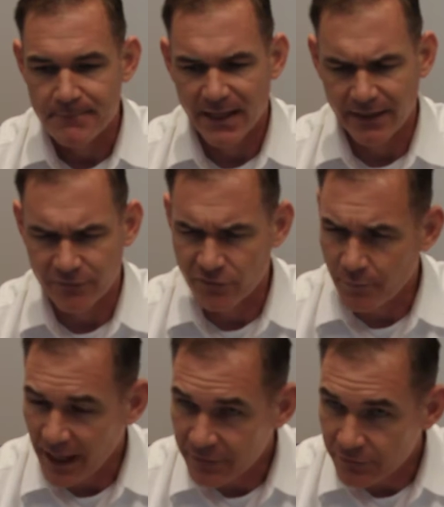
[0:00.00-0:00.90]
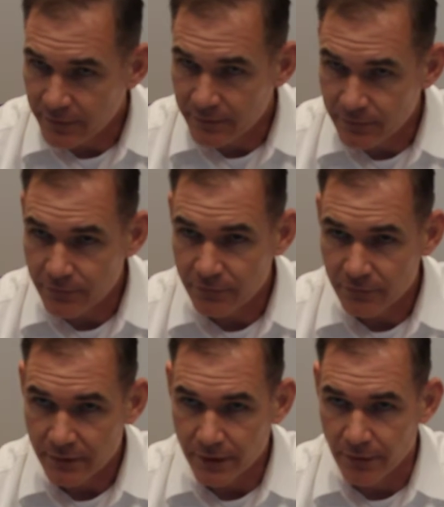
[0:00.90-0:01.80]
inspections.
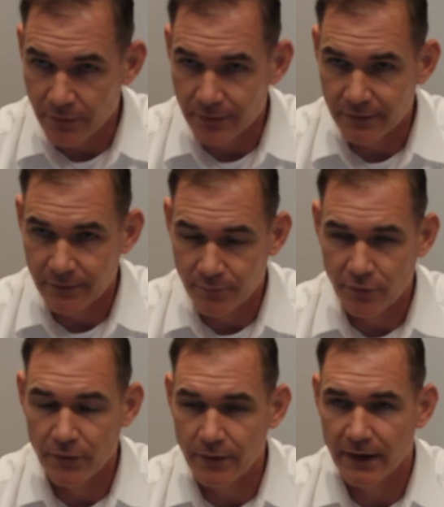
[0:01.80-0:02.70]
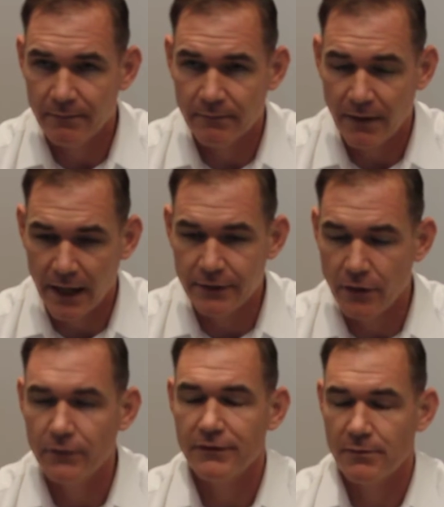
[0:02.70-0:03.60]
You know, the program, I
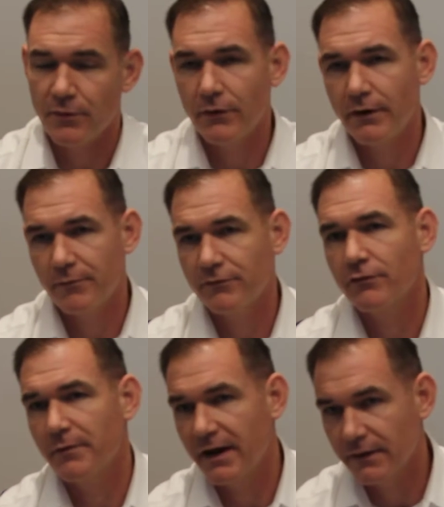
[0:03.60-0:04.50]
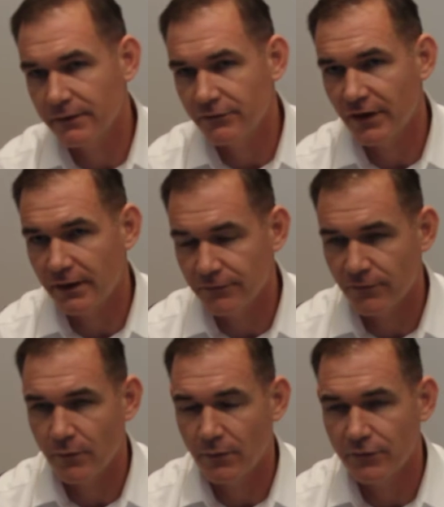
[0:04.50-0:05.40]
know that the program has dramatically changed
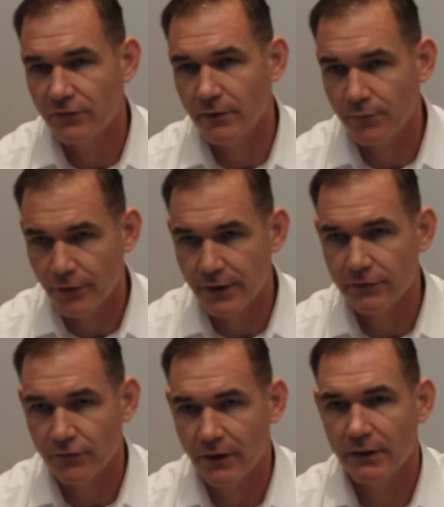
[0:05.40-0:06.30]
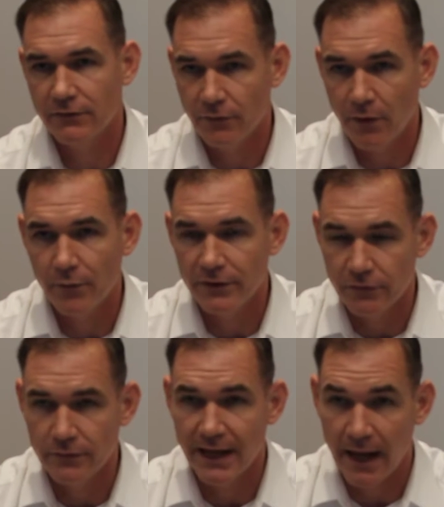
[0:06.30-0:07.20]
from what was done pre-Katrina to what we do
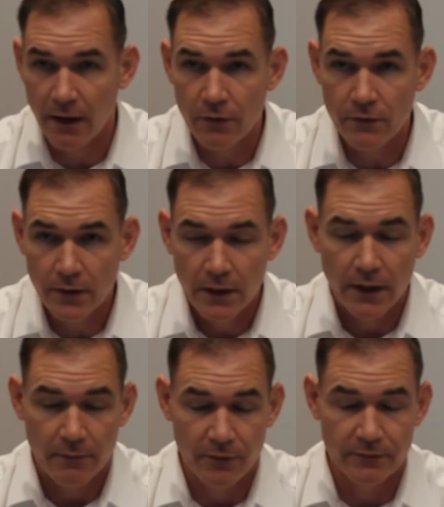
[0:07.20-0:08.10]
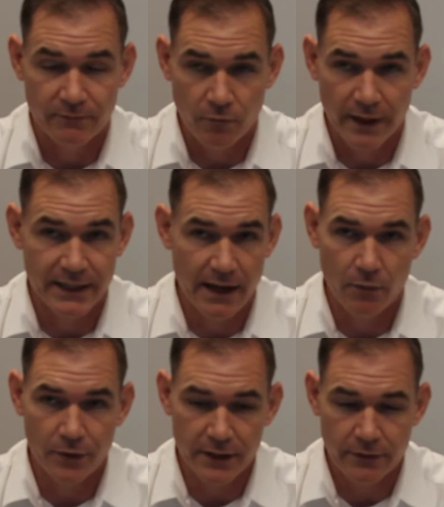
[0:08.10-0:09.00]
now. I mean, right now
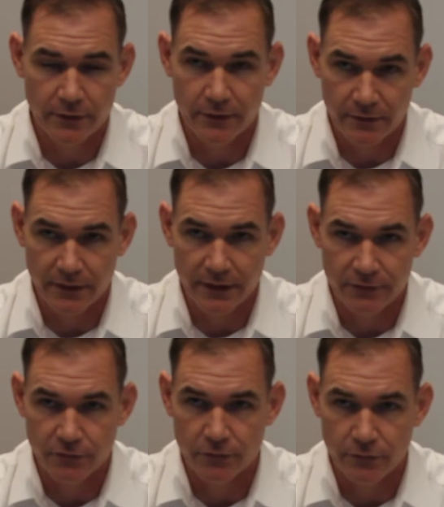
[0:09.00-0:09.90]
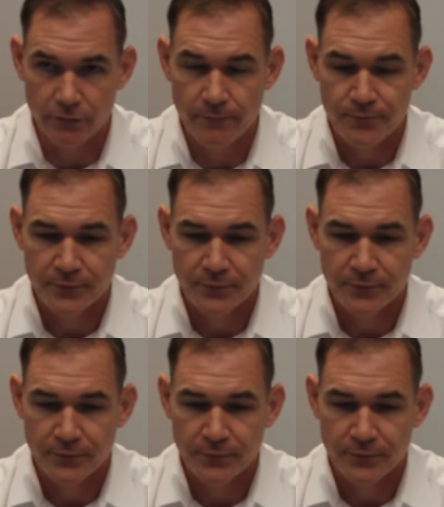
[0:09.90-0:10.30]
we currently do